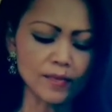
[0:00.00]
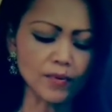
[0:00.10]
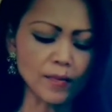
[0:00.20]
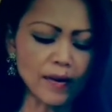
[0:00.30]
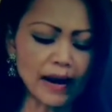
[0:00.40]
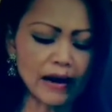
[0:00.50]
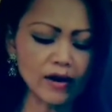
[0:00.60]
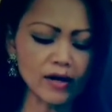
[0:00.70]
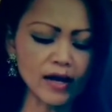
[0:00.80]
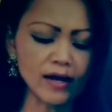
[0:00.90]
He
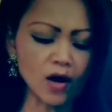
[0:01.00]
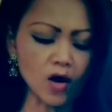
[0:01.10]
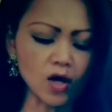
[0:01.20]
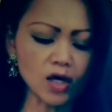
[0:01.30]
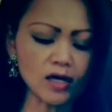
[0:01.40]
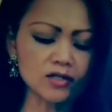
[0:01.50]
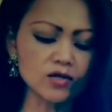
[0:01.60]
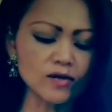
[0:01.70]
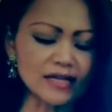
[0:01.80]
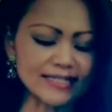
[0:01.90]
prepared an ark
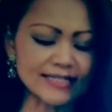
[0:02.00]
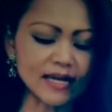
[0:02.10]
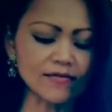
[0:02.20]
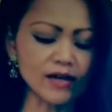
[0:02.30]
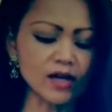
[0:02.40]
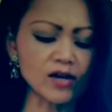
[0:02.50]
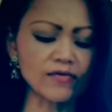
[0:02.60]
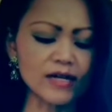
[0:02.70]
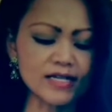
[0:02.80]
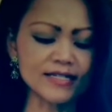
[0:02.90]
to the saving
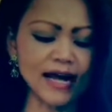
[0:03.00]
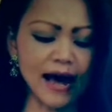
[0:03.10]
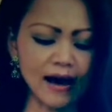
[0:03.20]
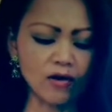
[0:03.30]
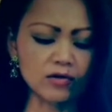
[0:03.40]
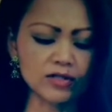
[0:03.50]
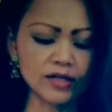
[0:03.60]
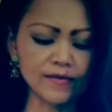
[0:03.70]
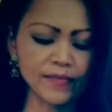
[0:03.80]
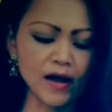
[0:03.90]
of his
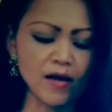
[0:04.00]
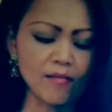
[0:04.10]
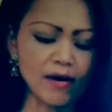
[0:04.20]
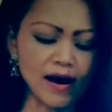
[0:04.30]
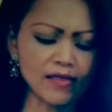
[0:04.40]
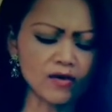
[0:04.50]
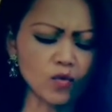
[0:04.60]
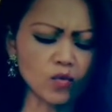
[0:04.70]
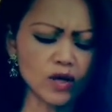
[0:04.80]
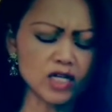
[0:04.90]
house, by
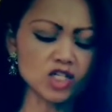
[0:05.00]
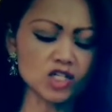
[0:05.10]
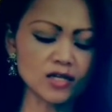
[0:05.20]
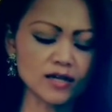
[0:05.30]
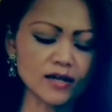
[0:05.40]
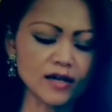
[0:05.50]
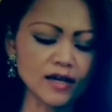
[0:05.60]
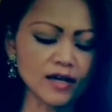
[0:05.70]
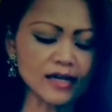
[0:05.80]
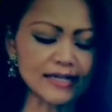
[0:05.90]
the which
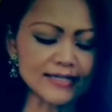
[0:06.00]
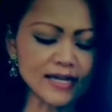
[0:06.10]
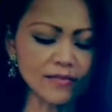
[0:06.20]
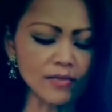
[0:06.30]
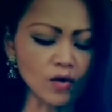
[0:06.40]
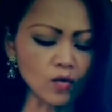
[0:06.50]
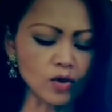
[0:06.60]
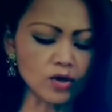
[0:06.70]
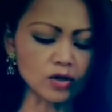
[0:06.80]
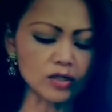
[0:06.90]
he condemned the
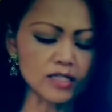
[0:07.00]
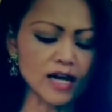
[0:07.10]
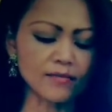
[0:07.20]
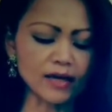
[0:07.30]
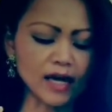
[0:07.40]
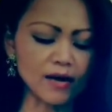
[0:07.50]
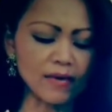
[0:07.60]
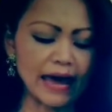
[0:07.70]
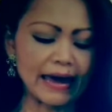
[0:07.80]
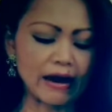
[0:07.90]
world and
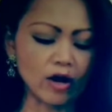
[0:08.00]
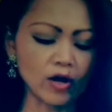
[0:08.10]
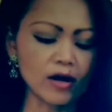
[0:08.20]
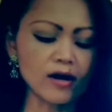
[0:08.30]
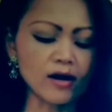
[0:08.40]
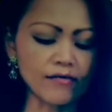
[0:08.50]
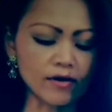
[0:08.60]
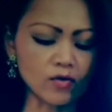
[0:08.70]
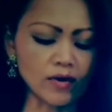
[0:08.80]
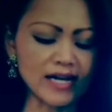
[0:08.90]
became heir of
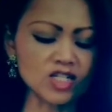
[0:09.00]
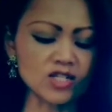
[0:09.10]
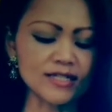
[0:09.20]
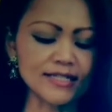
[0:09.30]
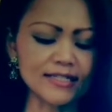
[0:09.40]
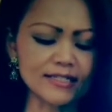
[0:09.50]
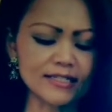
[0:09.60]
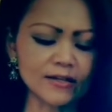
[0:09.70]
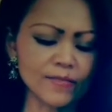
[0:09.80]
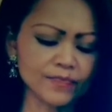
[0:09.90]
the
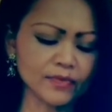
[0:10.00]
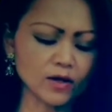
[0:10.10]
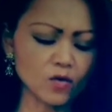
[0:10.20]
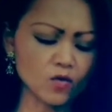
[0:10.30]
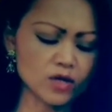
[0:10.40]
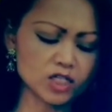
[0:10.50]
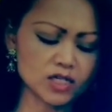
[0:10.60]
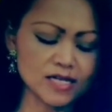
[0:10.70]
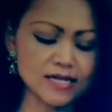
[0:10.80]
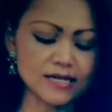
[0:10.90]
righteousness,
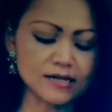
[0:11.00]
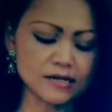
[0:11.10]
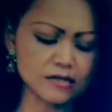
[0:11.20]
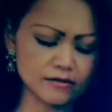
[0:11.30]
which is